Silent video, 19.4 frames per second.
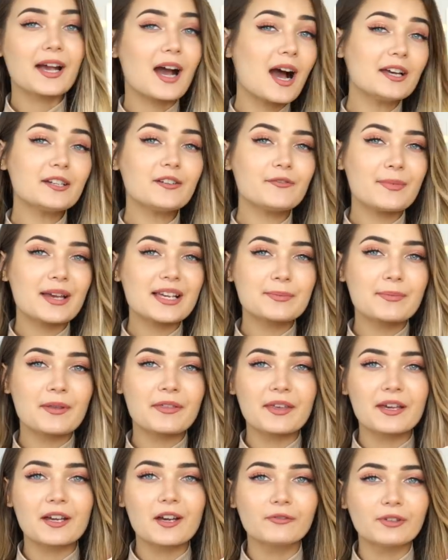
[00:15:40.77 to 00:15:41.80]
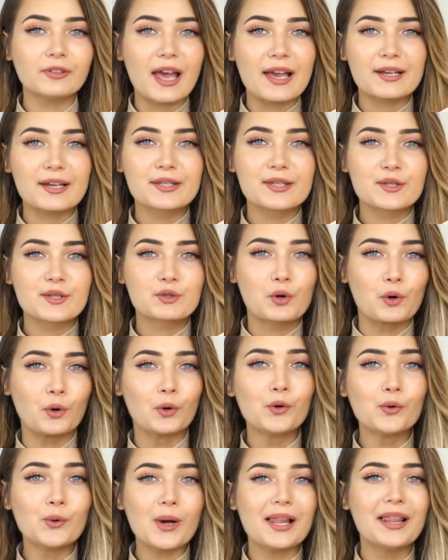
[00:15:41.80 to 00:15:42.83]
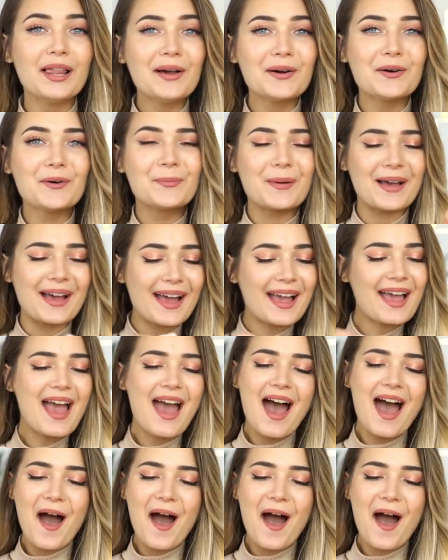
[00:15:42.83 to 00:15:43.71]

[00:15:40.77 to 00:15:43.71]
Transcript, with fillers: It kind of makes me think of like school a little bit.